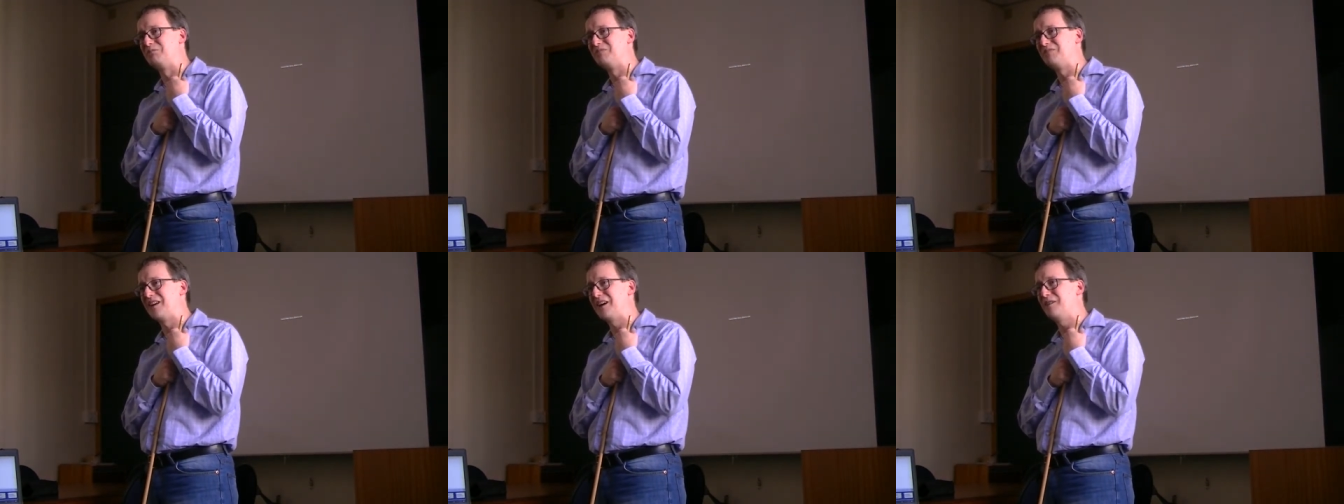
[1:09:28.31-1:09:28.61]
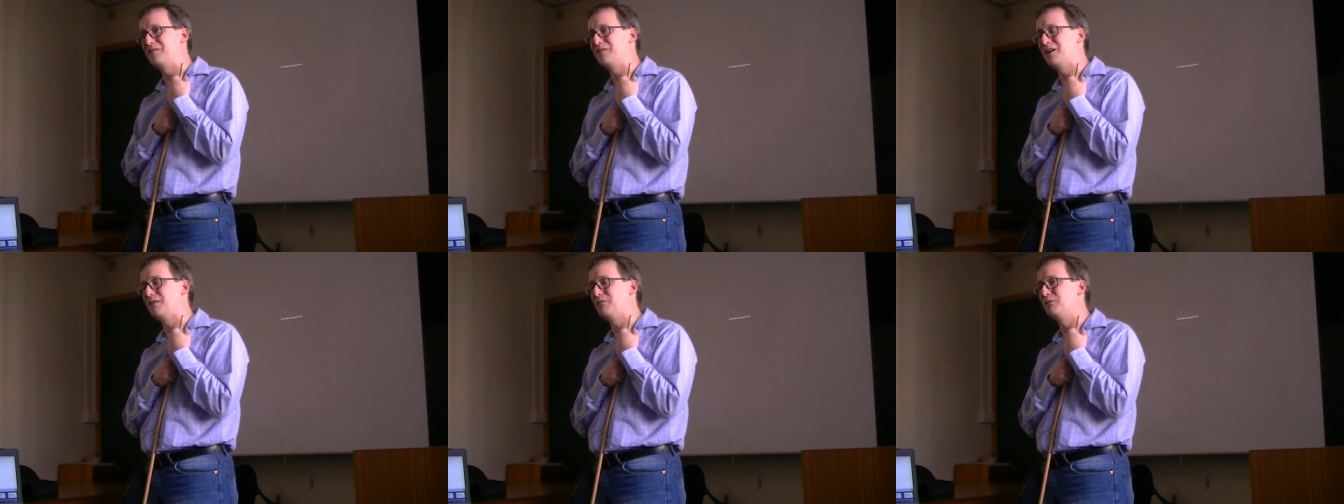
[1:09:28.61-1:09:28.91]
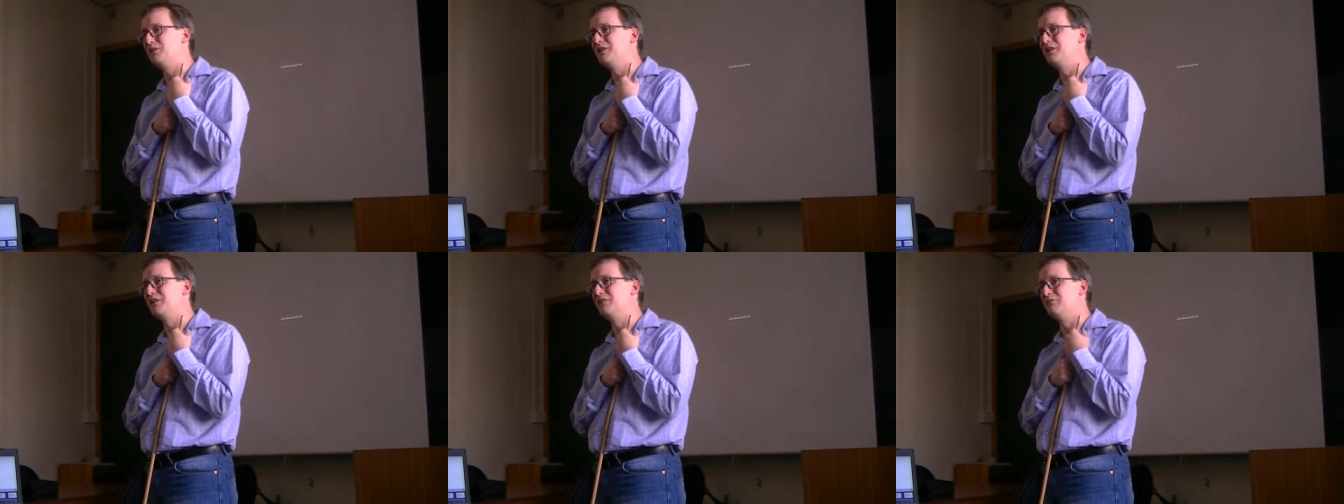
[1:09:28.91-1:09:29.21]
I
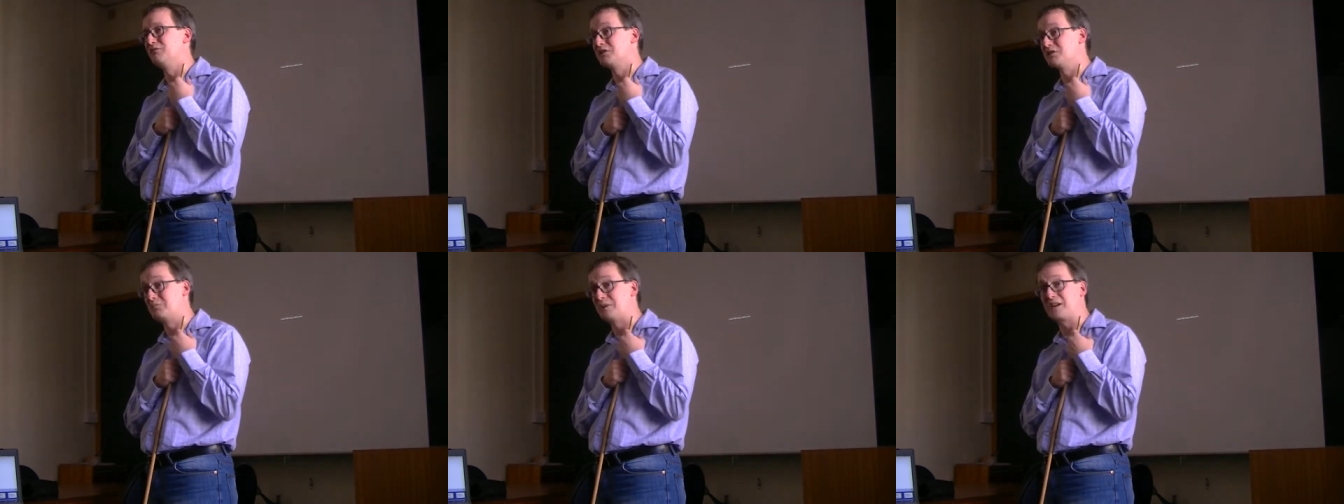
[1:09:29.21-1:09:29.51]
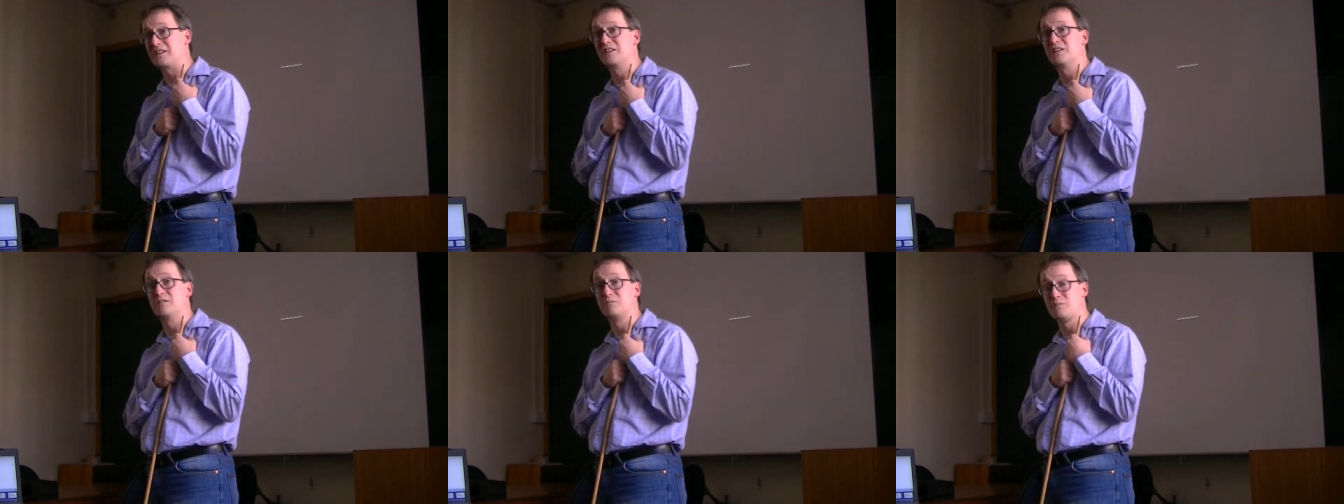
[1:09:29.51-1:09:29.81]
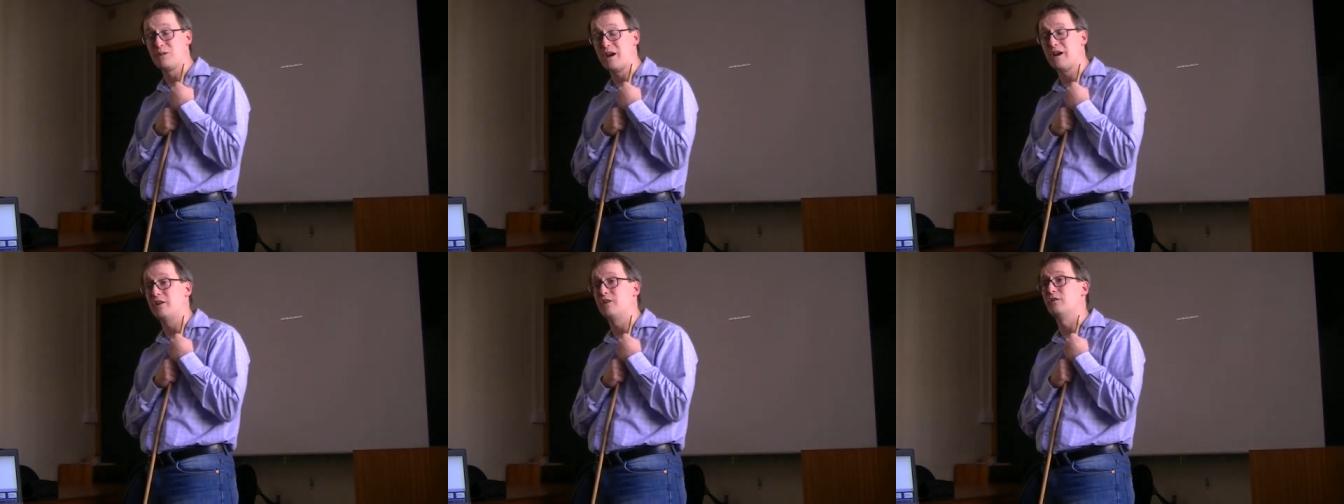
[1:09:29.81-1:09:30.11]
really respect and
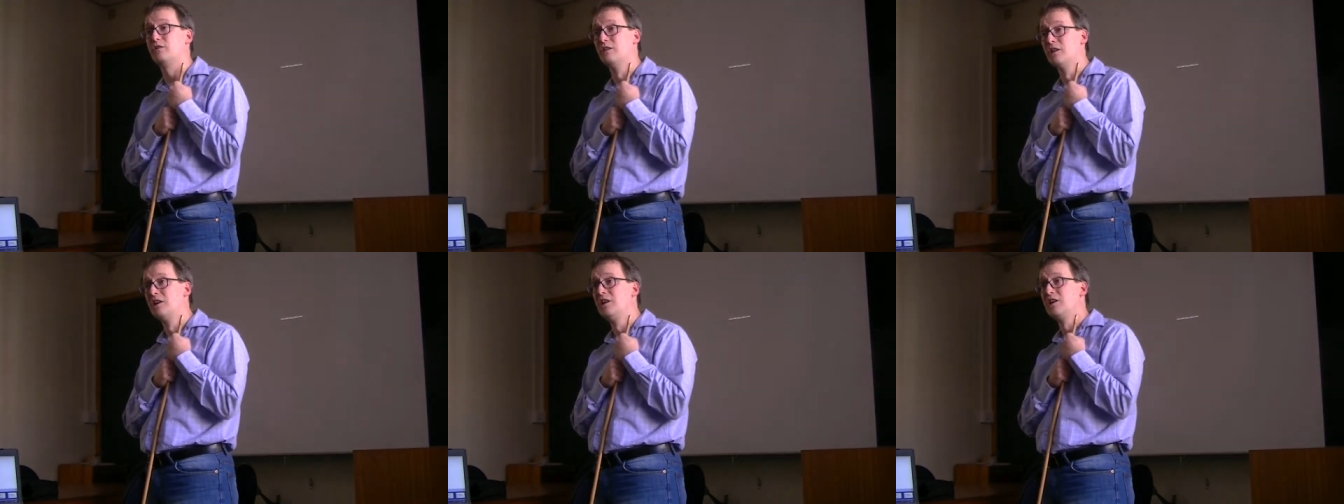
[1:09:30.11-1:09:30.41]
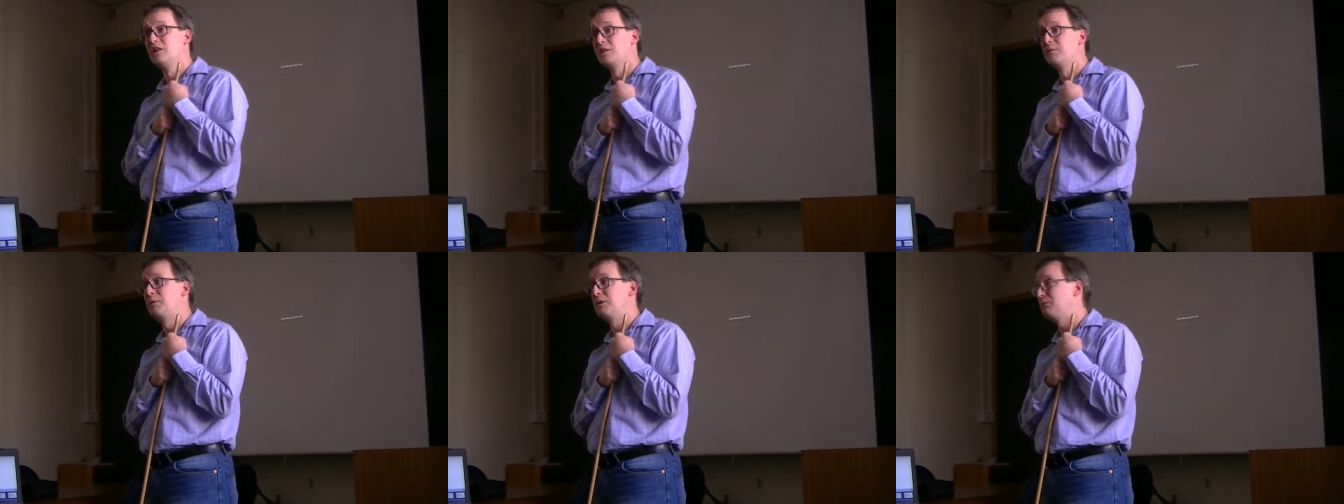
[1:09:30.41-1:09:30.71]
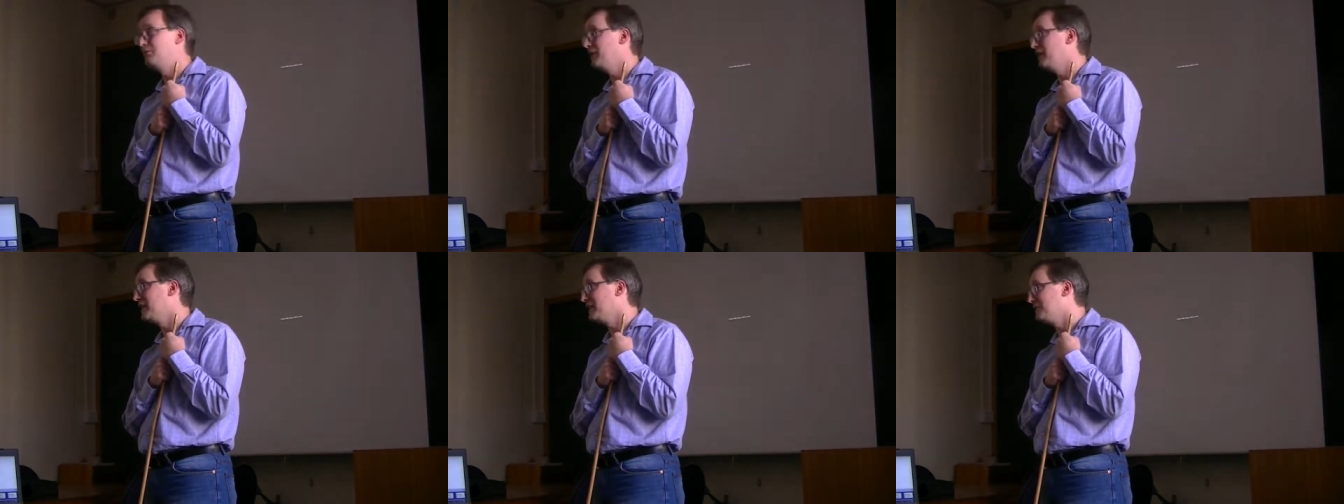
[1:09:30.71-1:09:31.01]
admire the
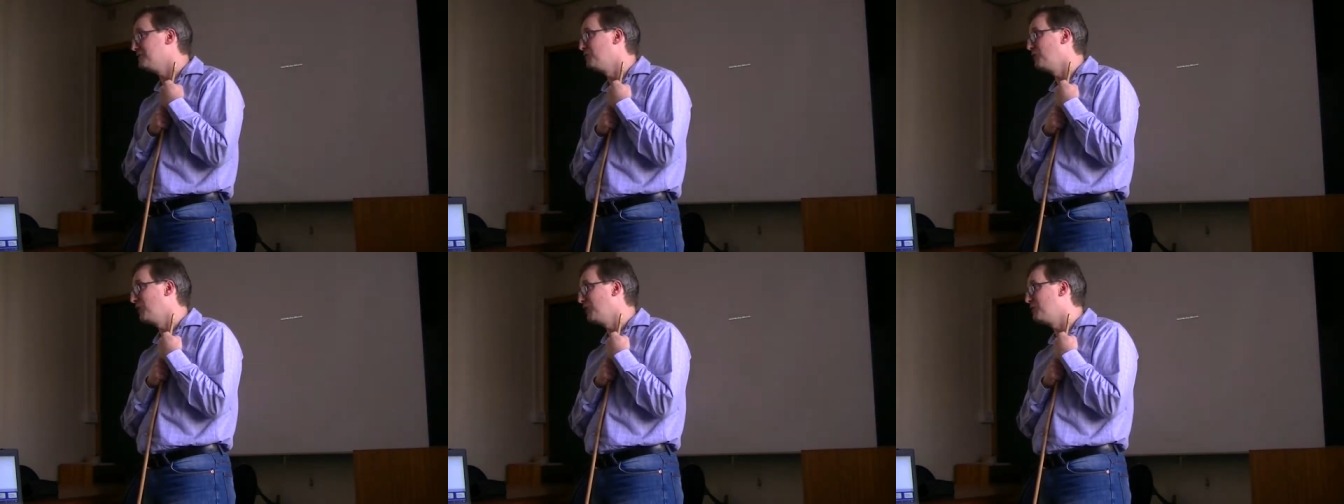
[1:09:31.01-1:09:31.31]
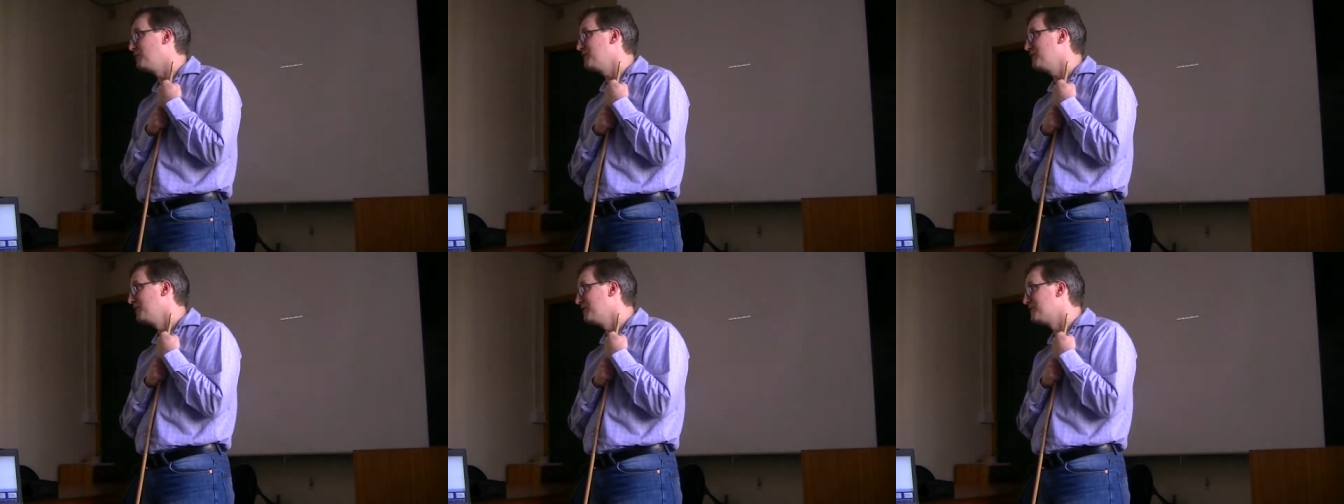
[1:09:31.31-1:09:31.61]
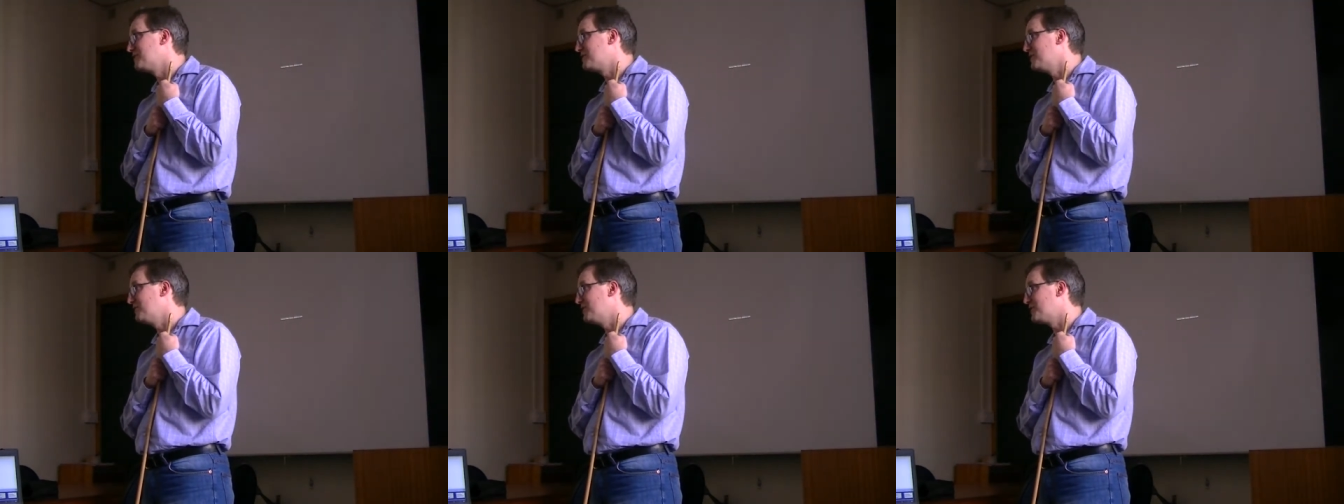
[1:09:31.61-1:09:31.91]
people I get to work with in
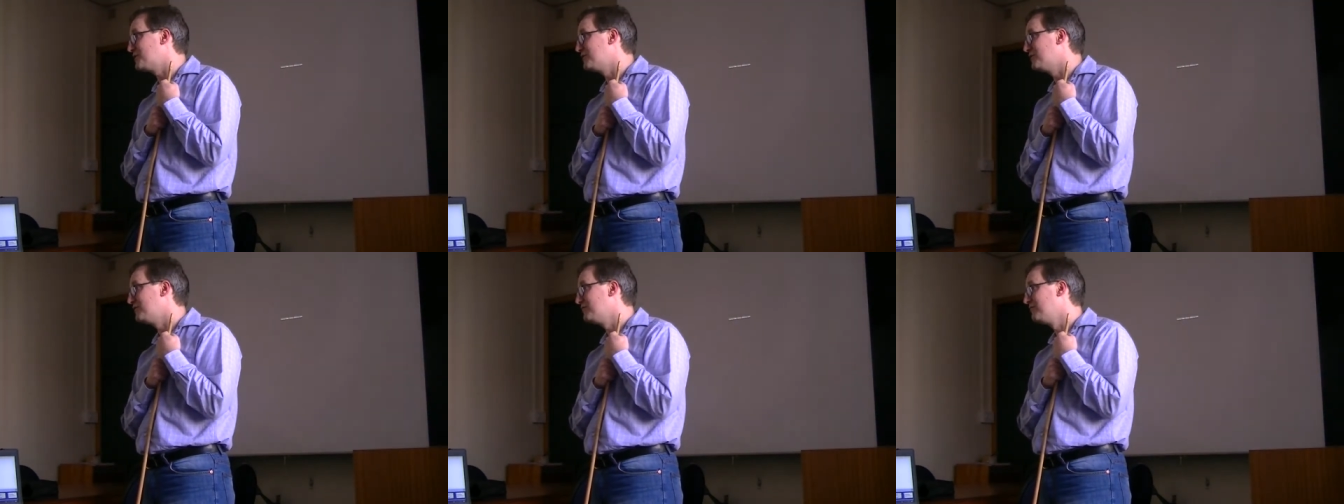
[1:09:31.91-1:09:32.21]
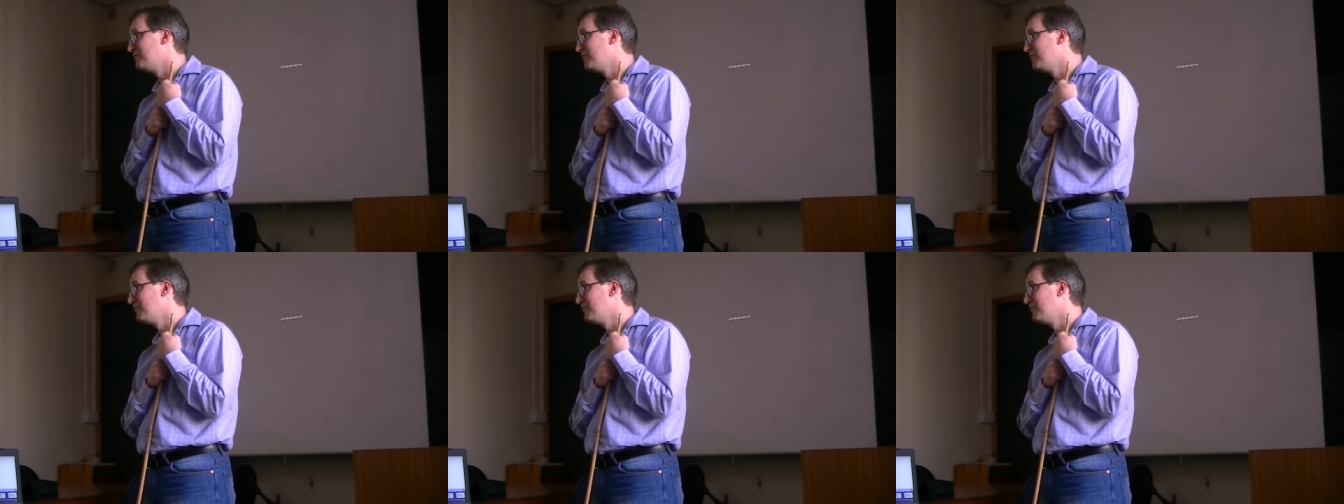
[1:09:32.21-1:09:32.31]
this division.